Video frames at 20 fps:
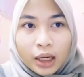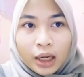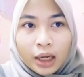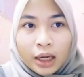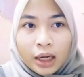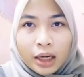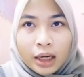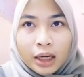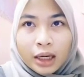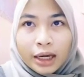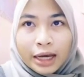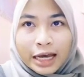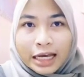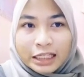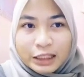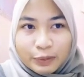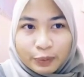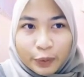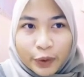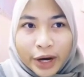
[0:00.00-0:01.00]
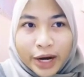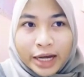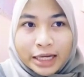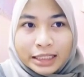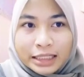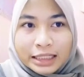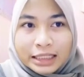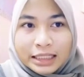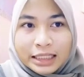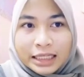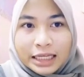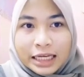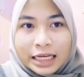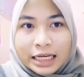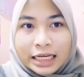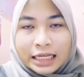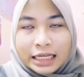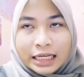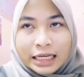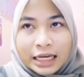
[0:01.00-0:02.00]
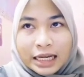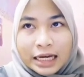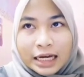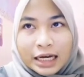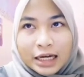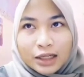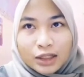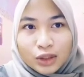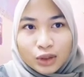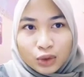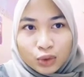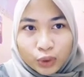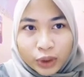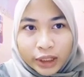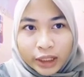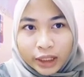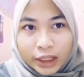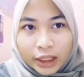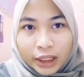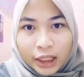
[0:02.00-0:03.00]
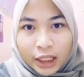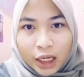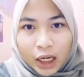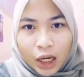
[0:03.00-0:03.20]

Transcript: are expressed in their student